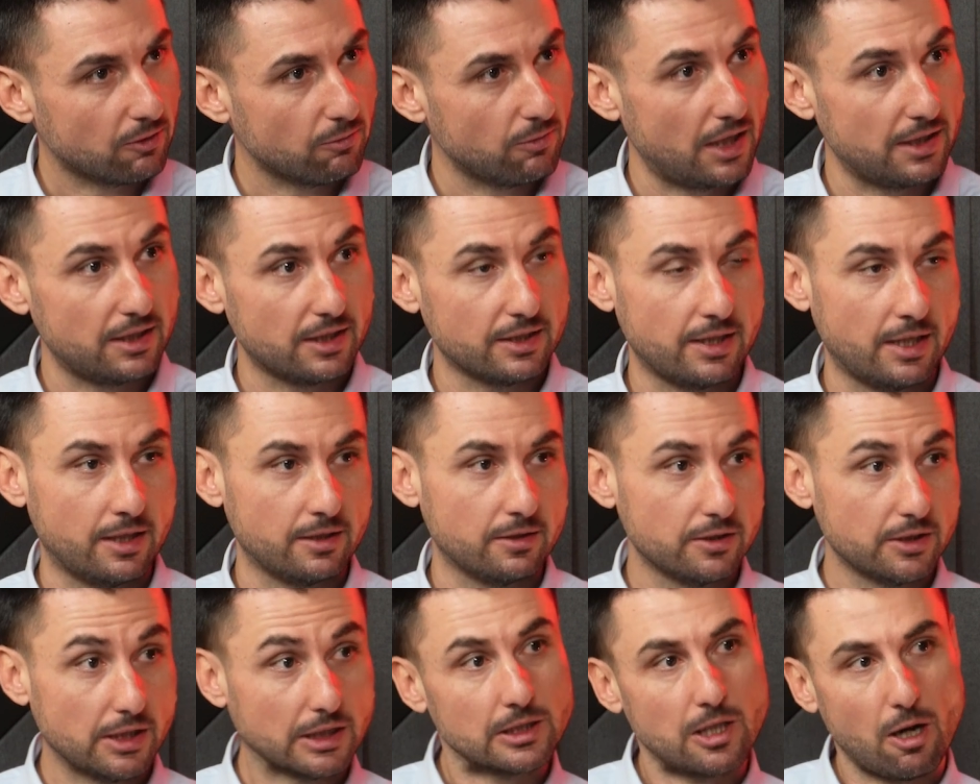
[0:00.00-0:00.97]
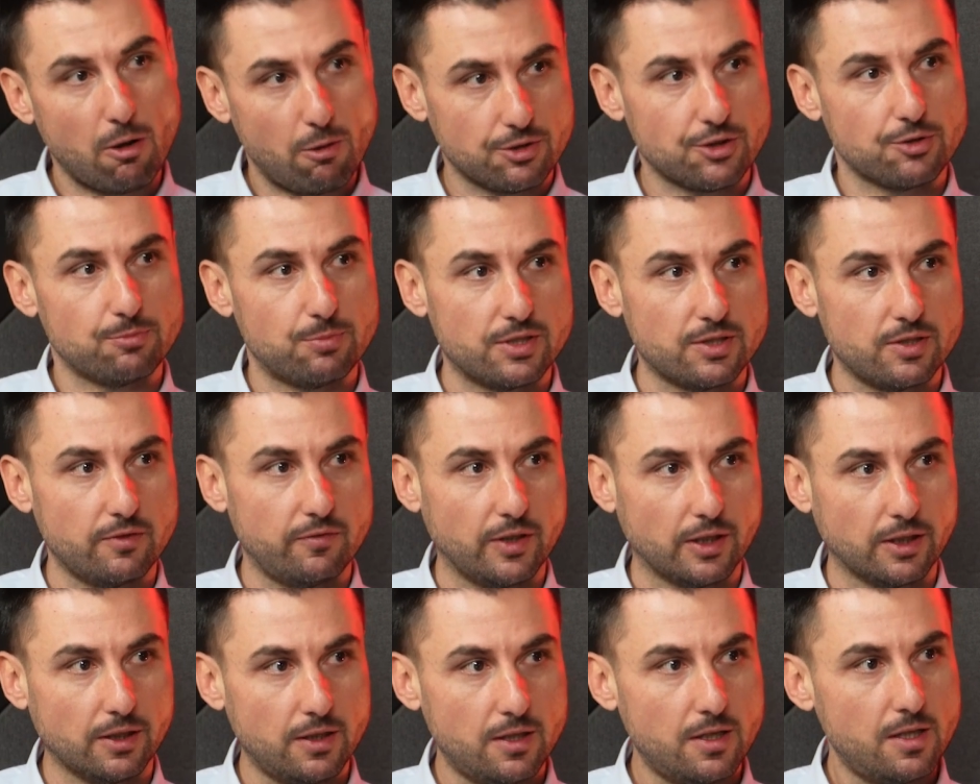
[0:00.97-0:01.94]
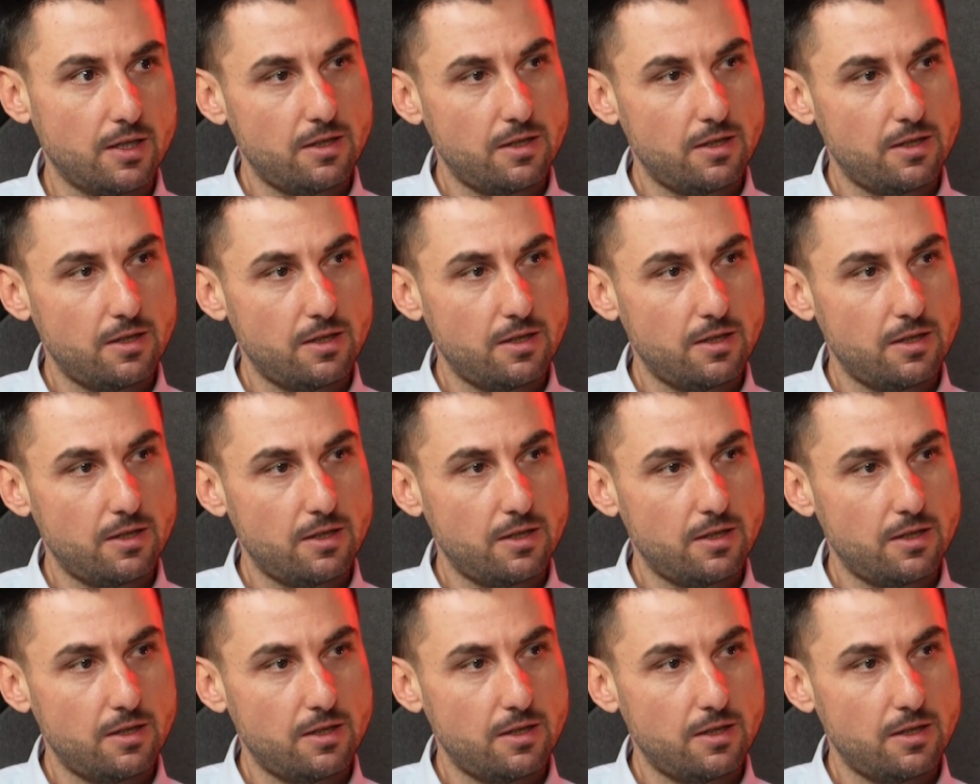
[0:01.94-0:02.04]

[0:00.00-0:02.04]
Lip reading: rather than technology-specific.